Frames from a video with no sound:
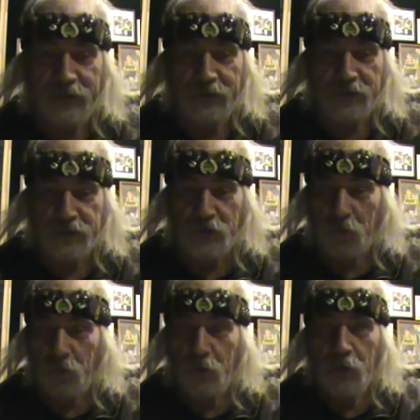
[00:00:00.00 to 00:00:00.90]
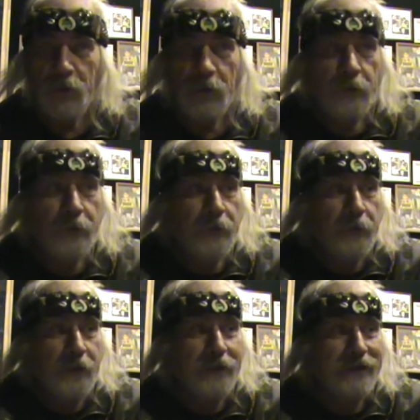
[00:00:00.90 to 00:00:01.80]
years old.
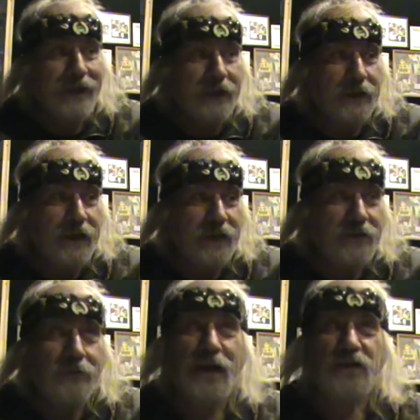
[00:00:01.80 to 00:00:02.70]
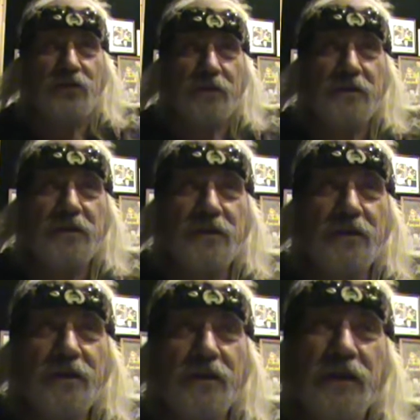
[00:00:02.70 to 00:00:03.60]
And I gather mushrooms
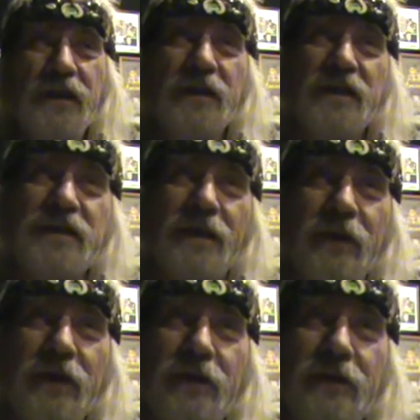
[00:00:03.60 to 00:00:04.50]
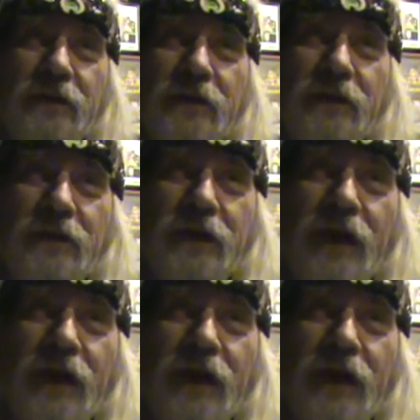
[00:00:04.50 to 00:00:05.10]
in the summer. I